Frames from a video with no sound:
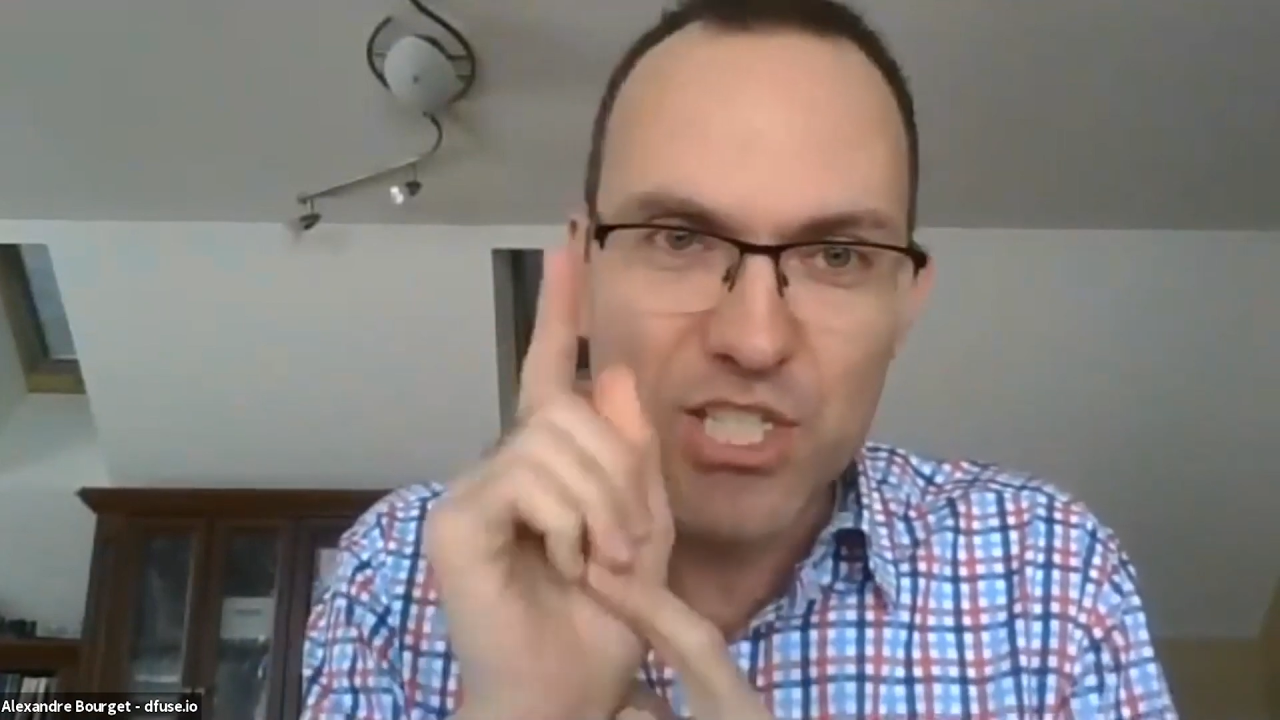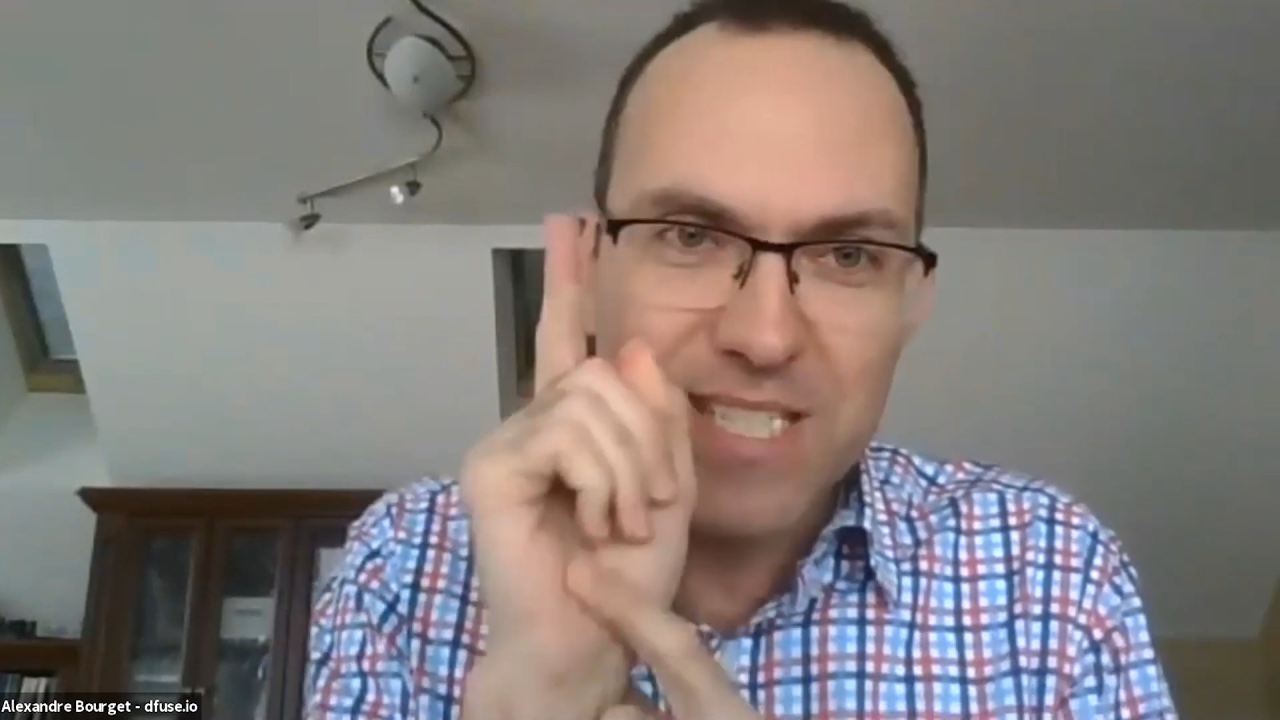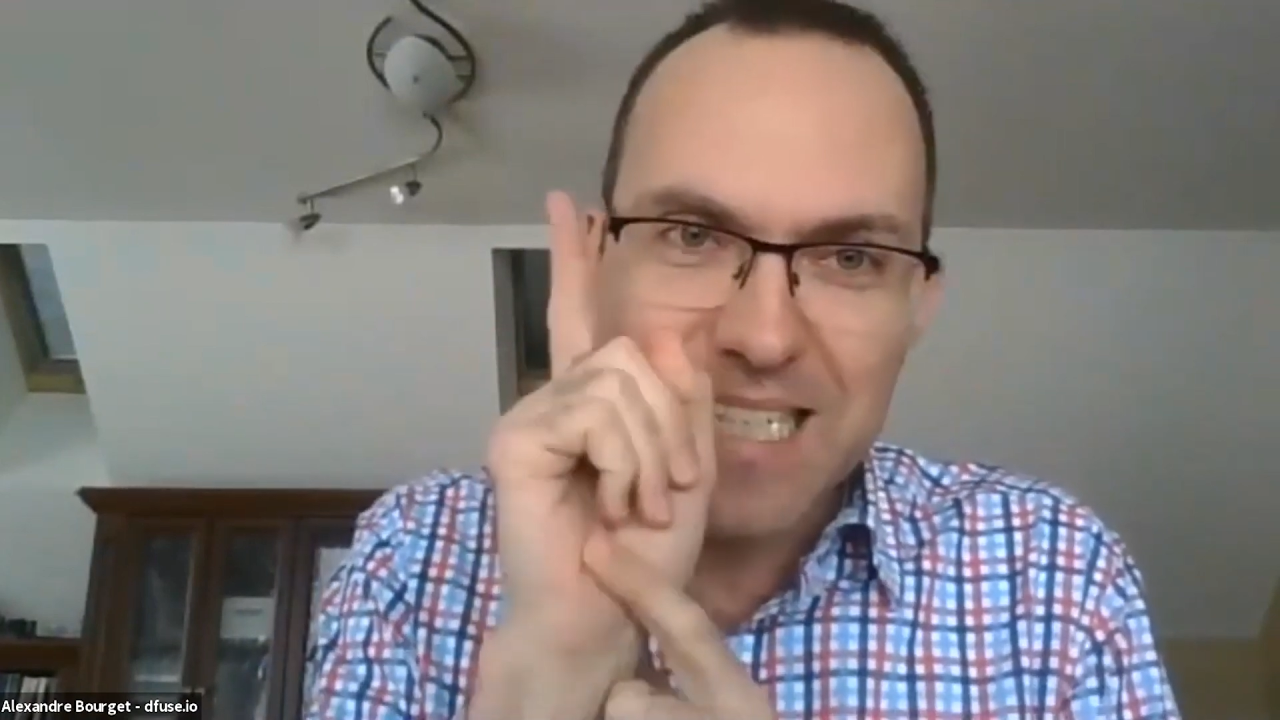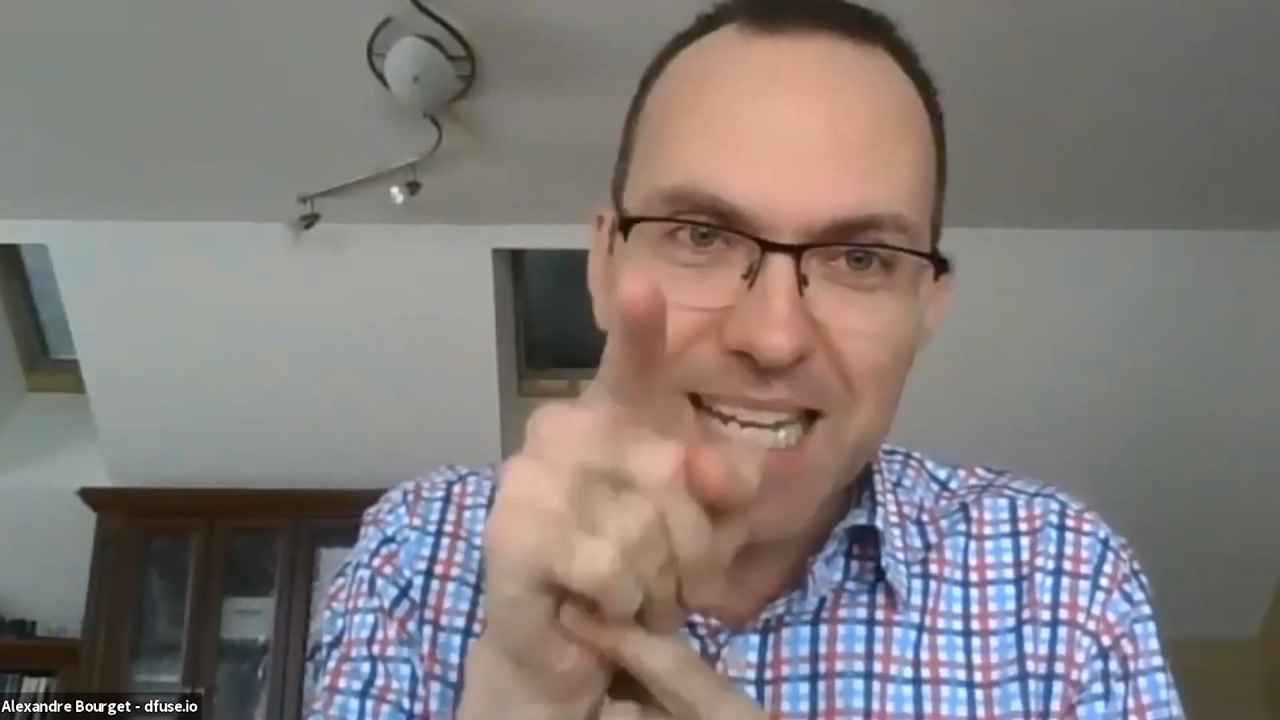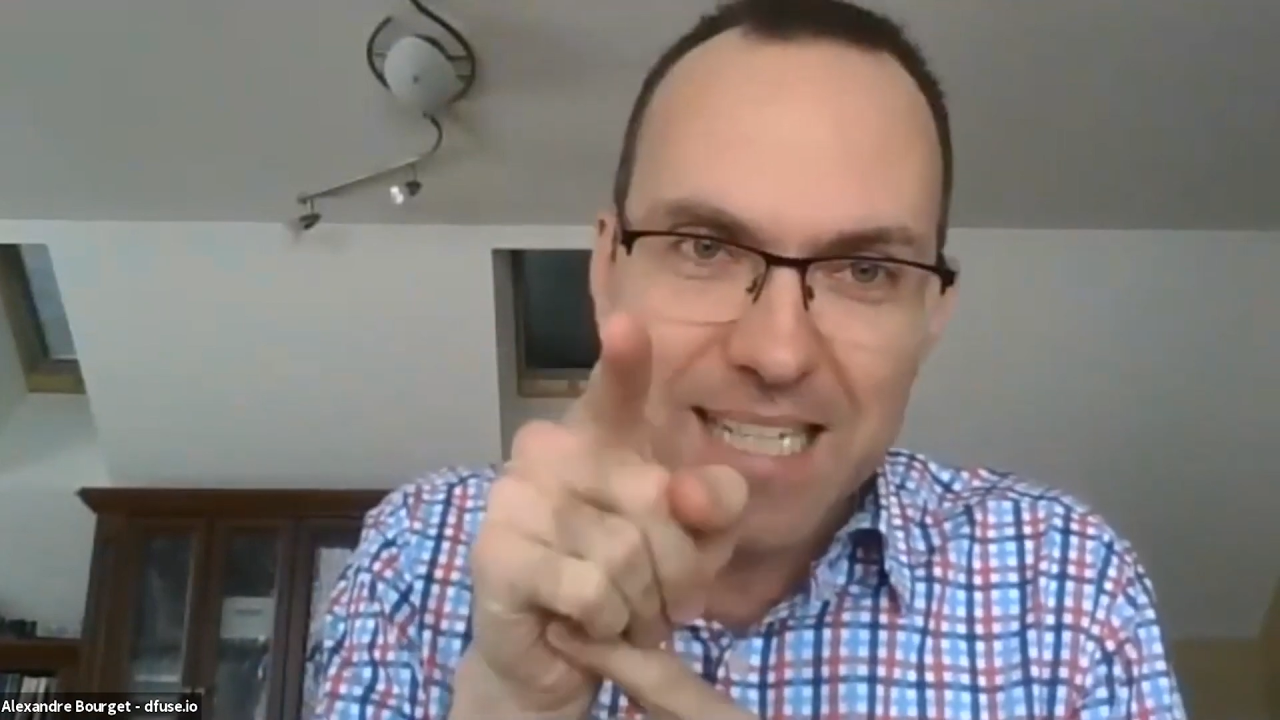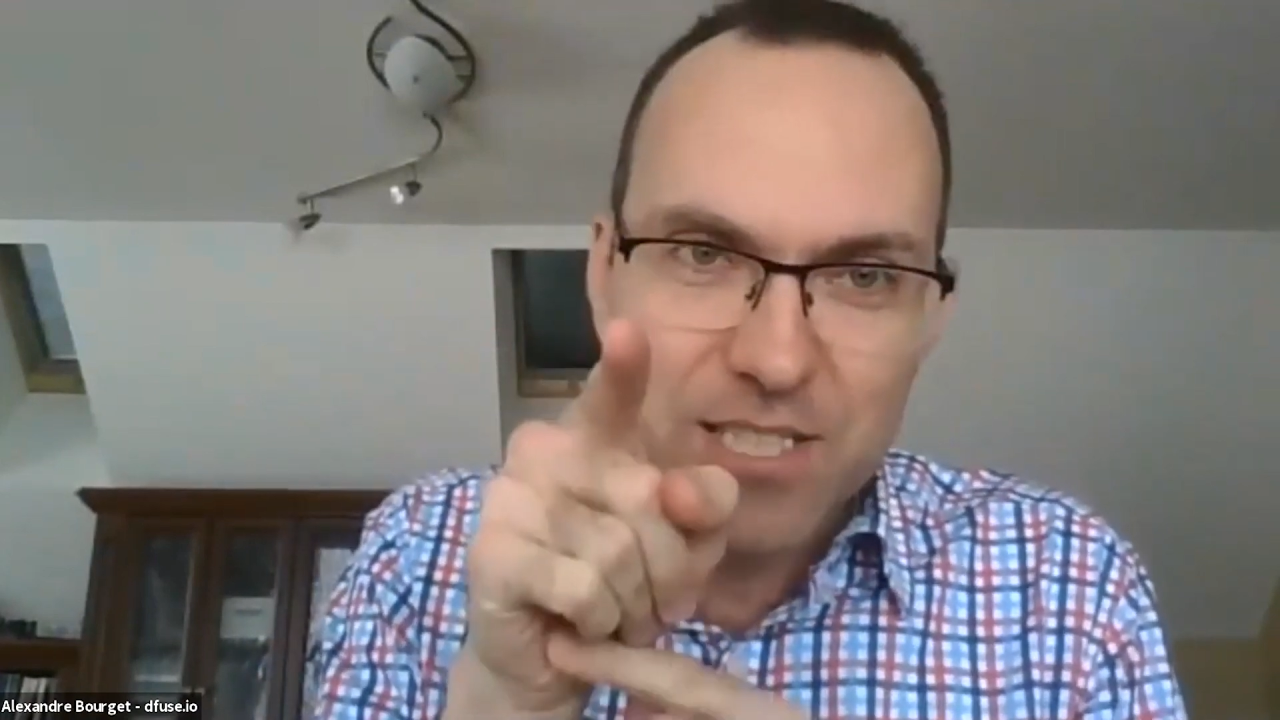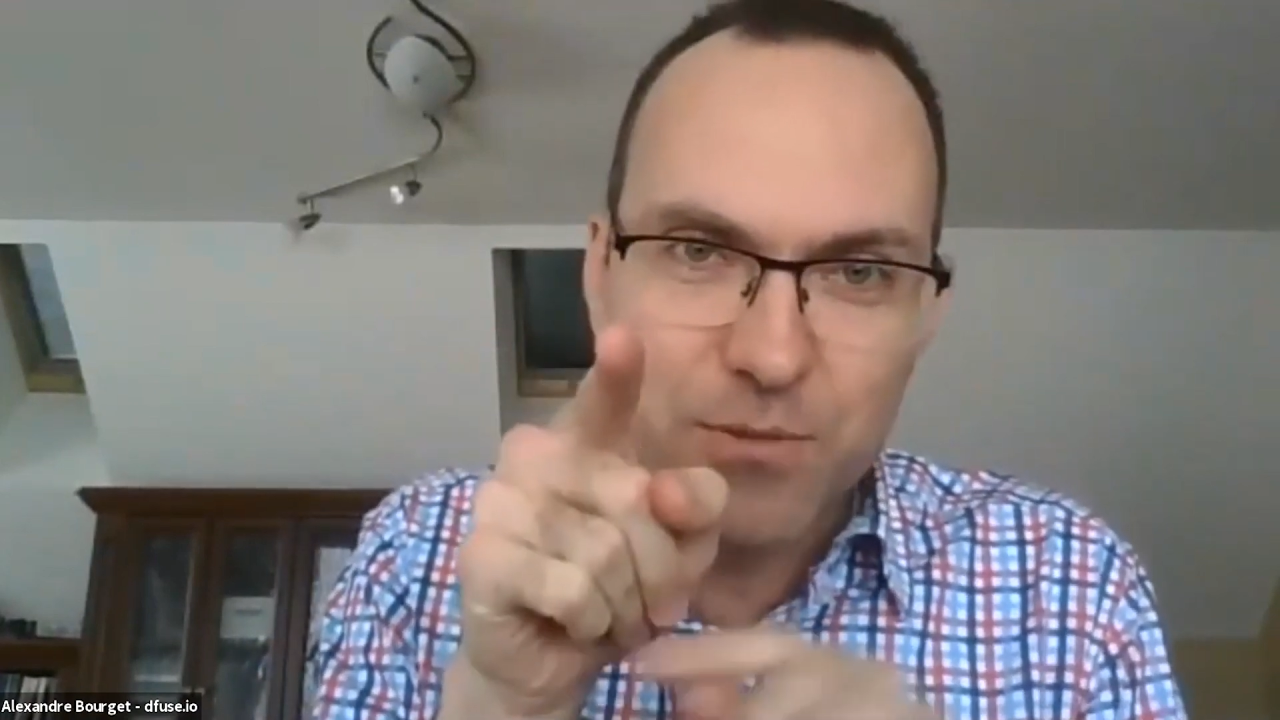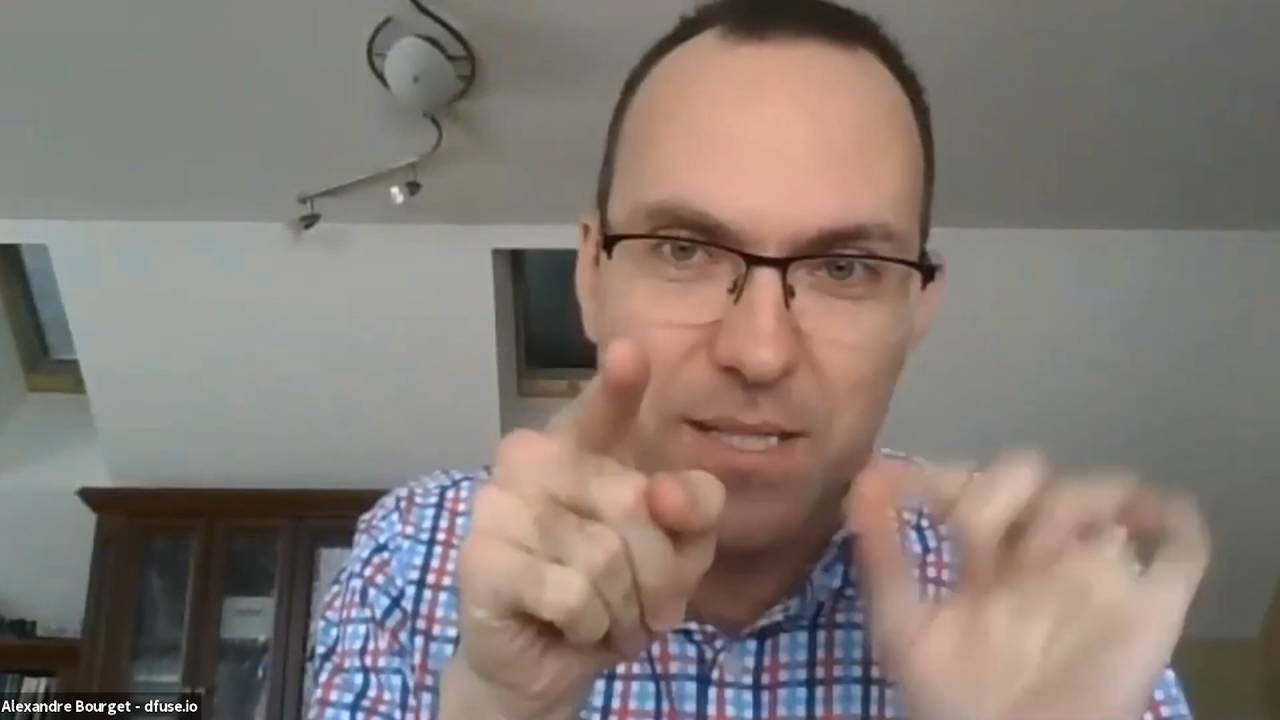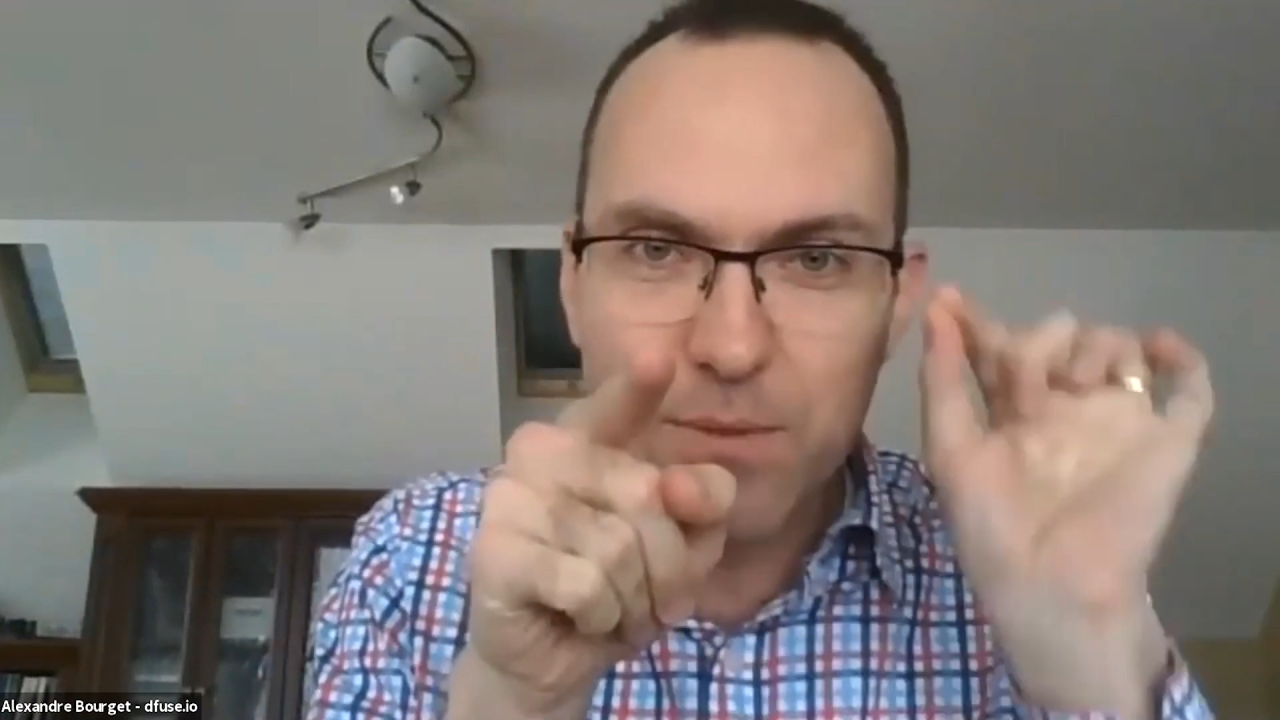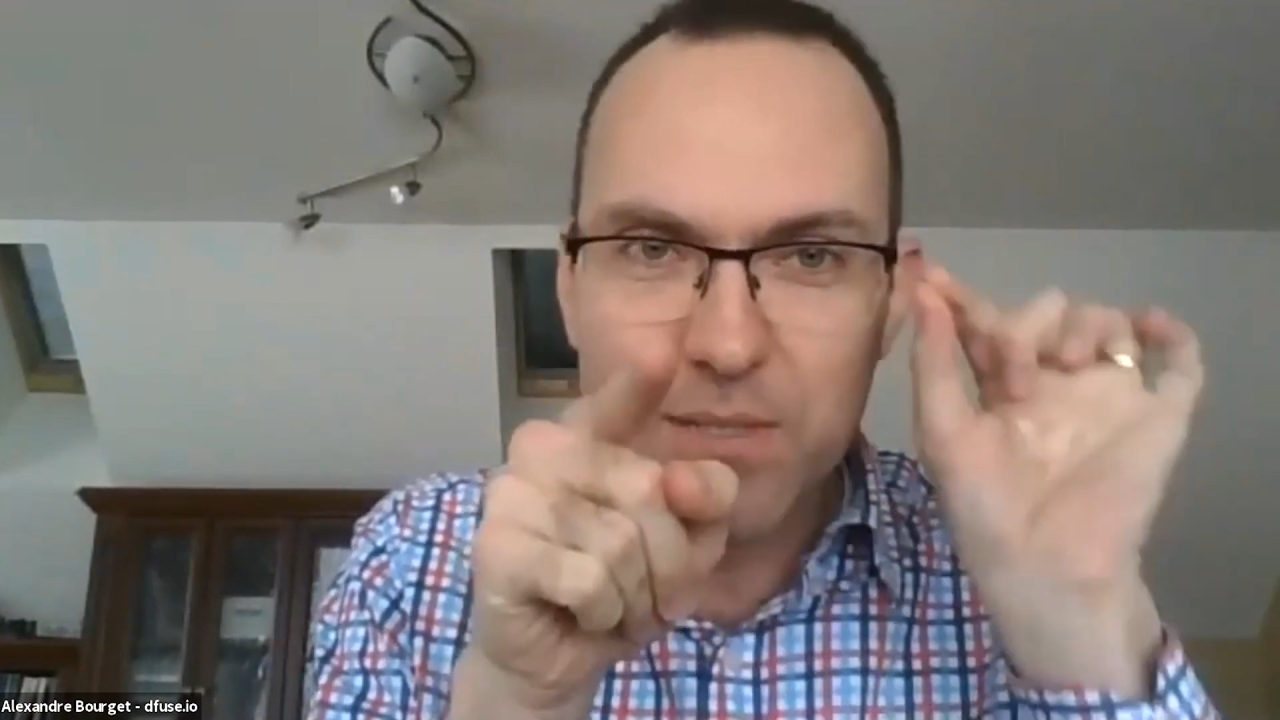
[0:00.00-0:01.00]
just connect
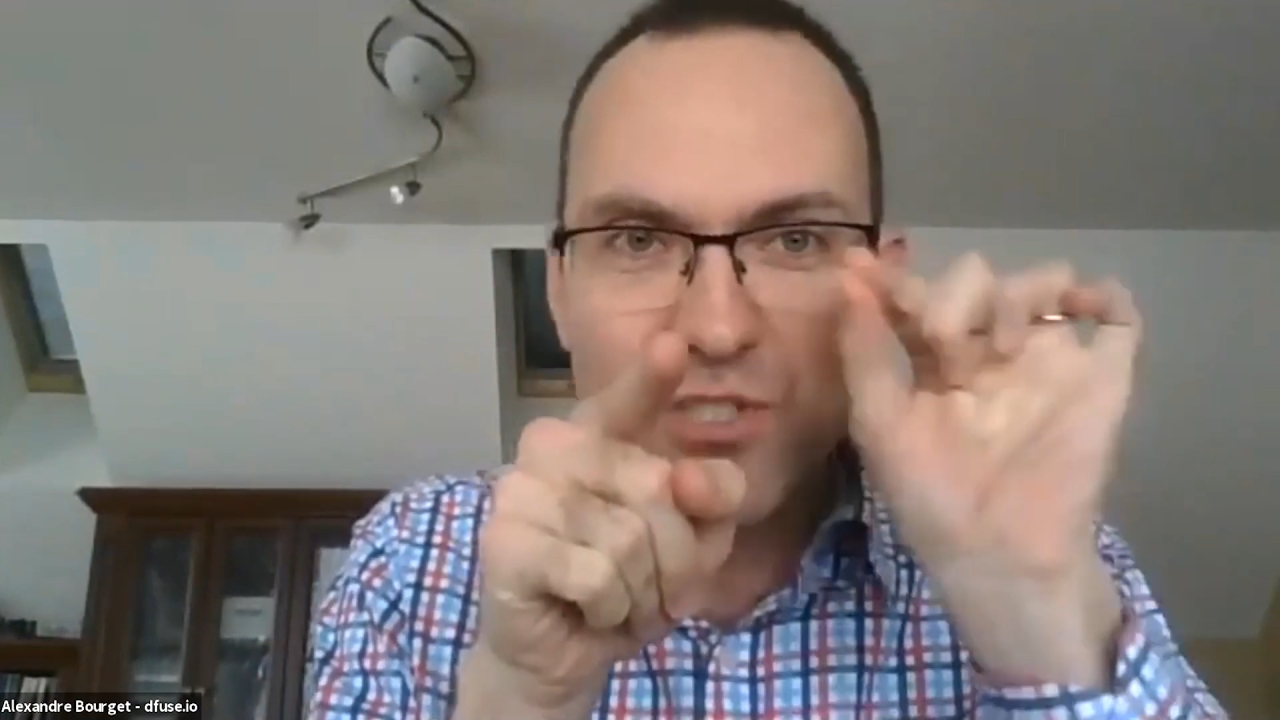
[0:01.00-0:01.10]
to it with